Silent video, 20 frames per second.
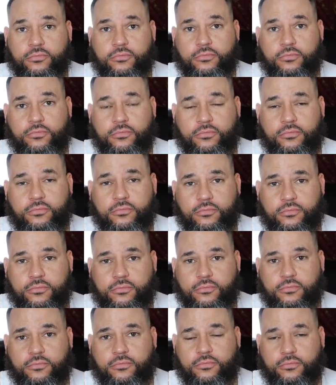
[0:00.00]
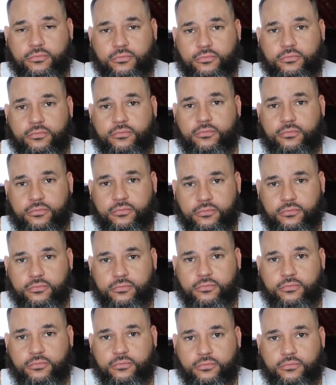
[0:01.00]

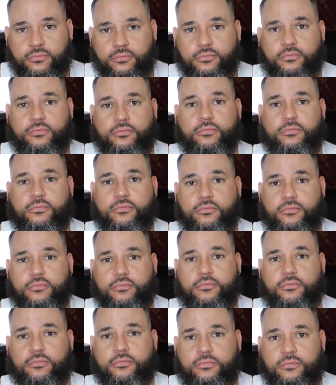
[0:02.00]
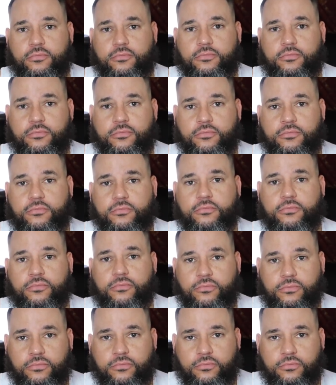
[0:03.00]
The person shown says nothing.